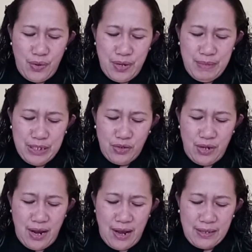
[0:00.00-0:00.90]
Glory be
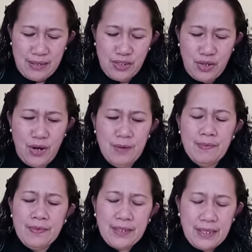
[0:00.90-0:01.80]
to God.
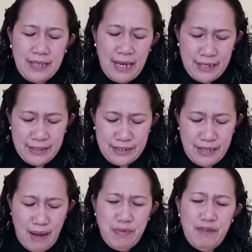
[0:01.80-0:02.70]
So That is
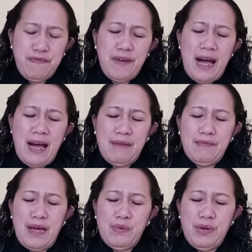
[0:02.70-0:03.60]
number 5,
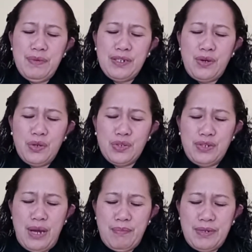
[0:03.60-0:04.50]
and we will
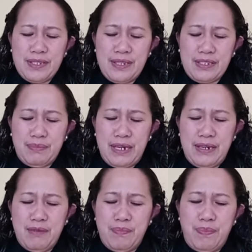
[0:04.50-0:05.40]
go to number 6,
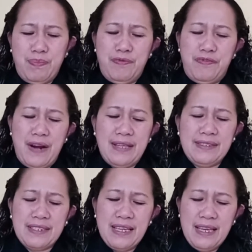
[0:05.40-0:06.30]
my dear
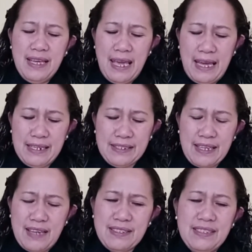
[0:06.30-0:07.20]
friends. And
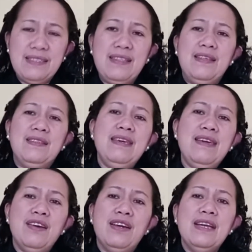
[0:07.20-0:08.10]
it says
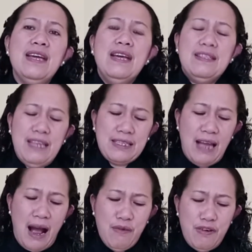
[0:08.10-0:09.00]
here
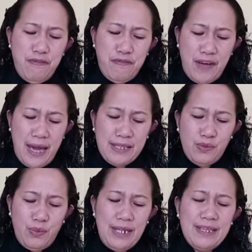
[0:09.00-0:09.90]
that our
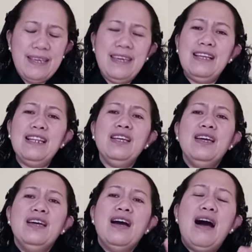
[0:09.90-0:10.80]
faith will heal
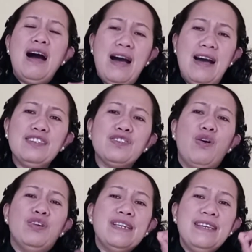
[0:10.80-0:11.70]
us
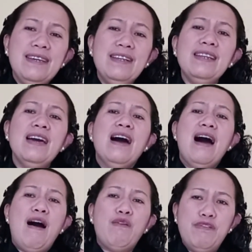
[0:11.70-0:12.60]
or heal
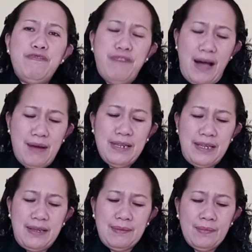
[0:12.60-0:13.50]
our
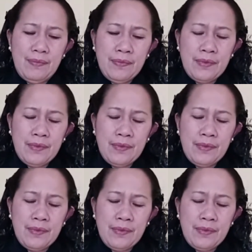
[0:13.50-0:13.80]
family.